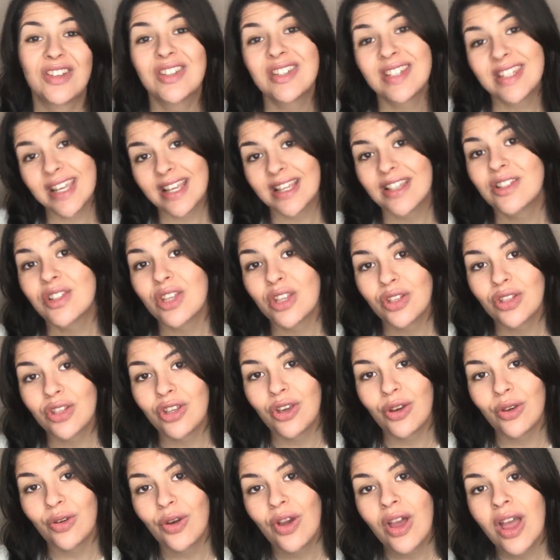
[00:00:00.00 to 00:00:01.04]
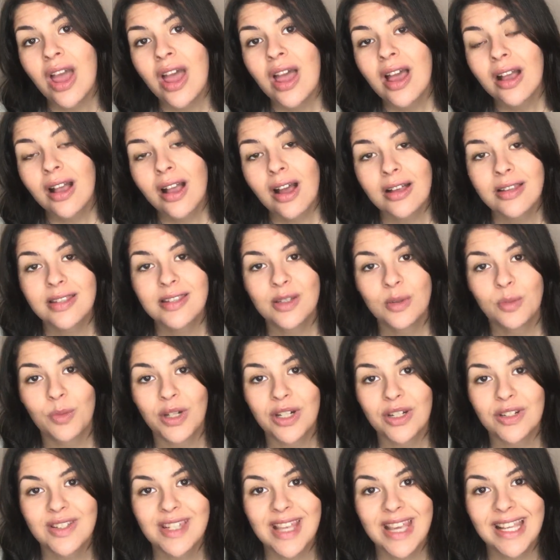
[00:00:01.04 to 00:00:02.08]
6 new
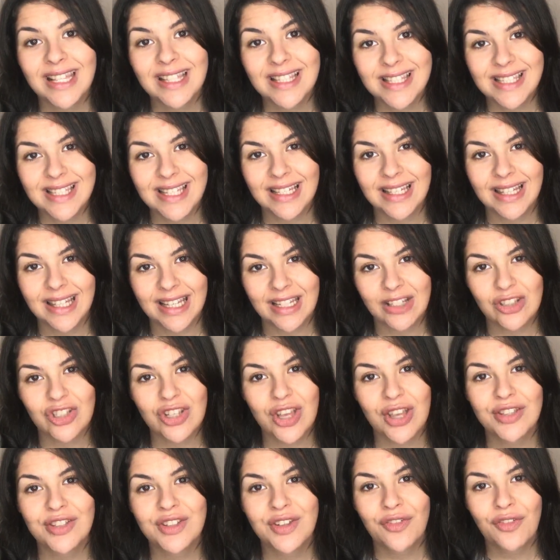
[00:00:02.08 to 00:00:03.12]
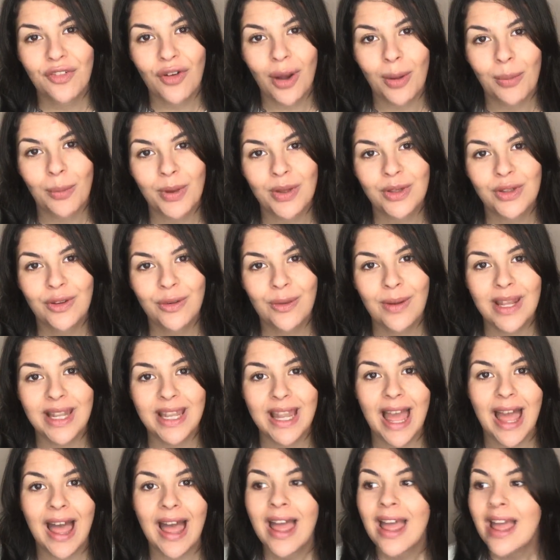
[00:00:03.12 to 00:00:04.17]
customers instantly just from doing
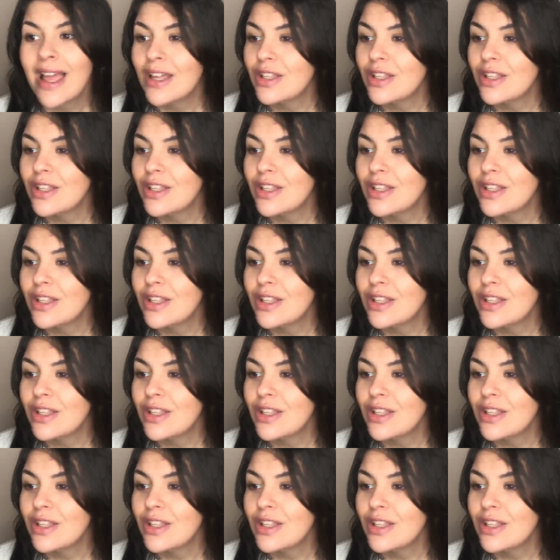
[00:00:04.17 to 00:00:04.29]
that.